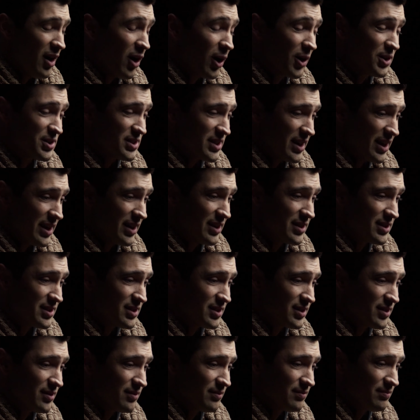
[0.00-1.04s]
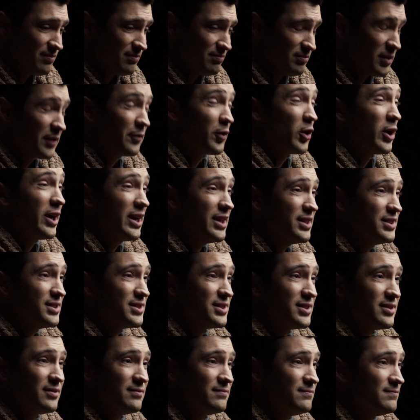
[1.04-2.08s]
our sakes, but for
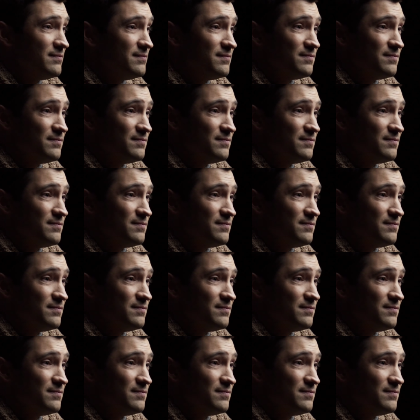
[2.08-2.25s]
his.